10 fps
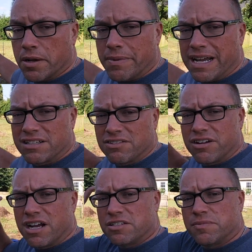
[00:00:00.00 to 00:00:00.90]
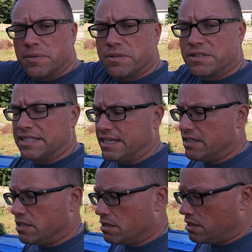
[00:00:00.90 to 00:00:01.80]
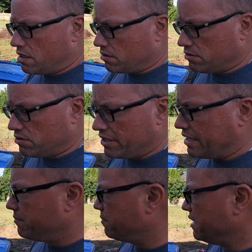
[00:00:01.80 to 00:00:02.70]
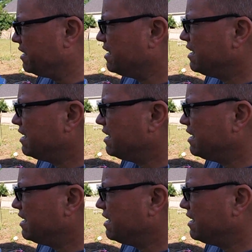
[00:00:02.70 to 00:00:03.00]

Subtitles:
it back to garage, maybe it'll stay there, I don't know yet. But